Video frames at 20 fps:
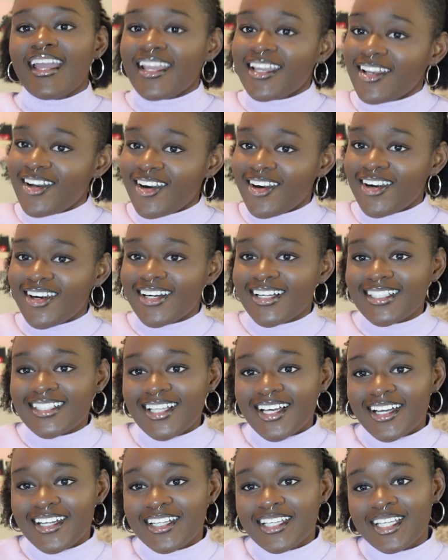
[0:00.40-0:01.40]
Hey y'all,
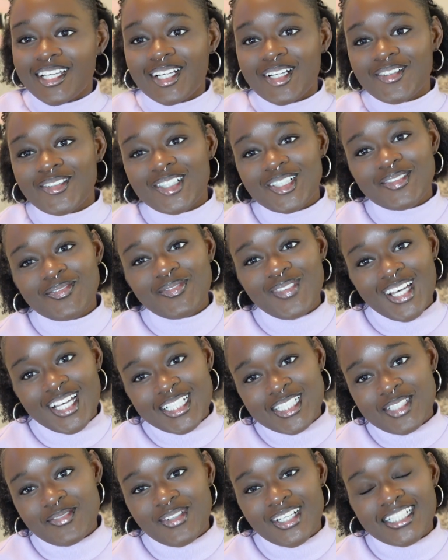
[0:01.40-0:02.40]
Alon here. Welcome
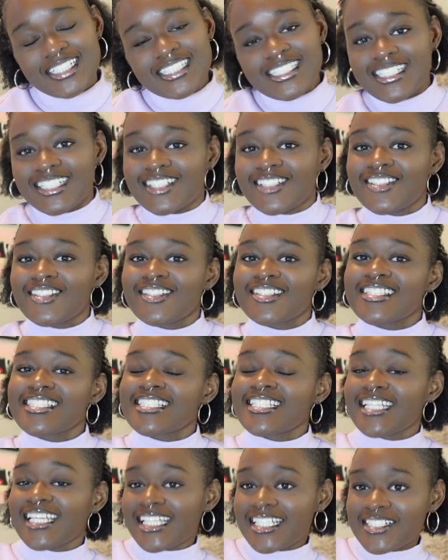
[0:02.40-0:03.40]
back to my channel.
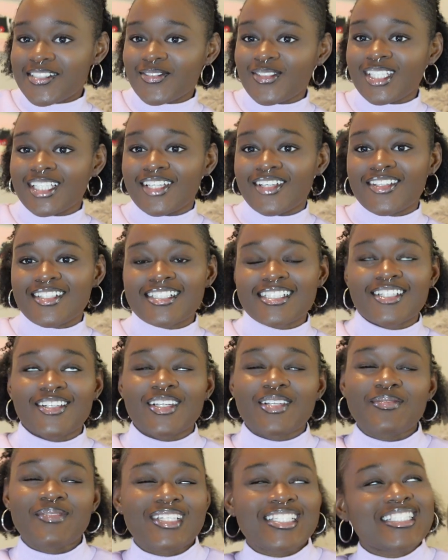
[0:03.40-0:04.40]
Today's video is
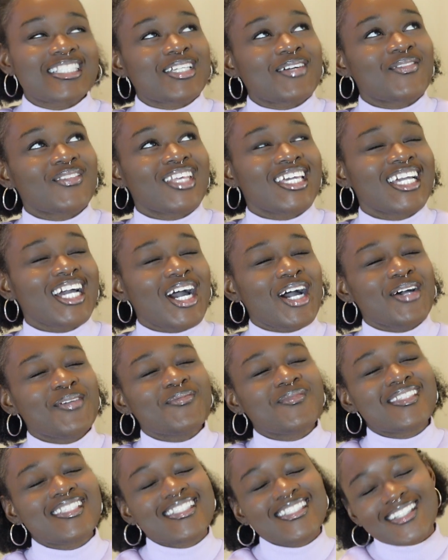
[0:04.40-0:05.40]
going to be something
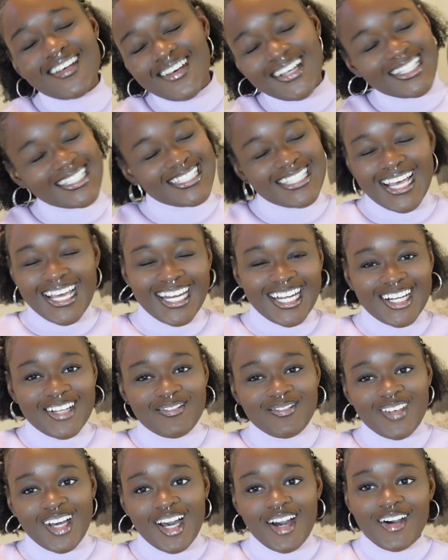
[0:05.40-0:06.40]
I'm so excited
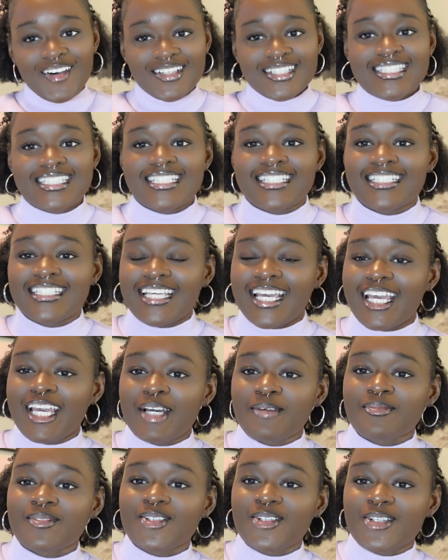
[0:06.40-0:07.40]
about. Today
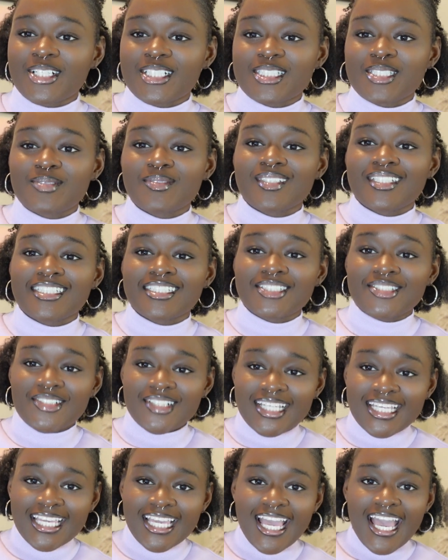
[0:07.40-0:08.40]
I'm going to be
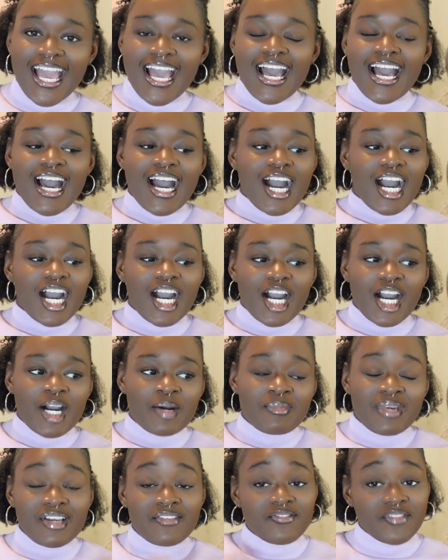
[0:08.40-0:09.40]
doing
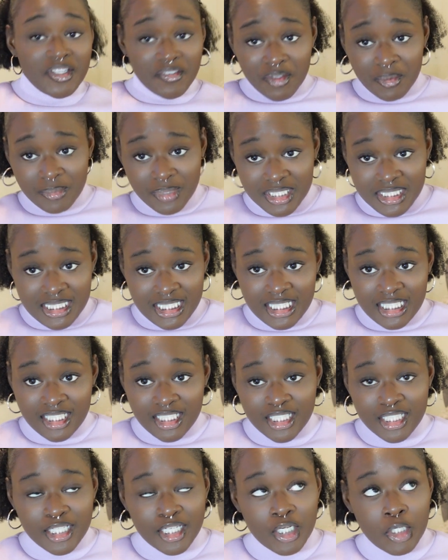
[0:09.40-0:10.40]
my favorite books of the
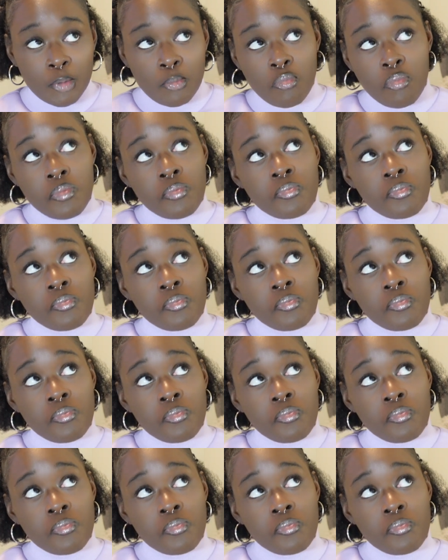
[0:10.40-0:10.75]
year.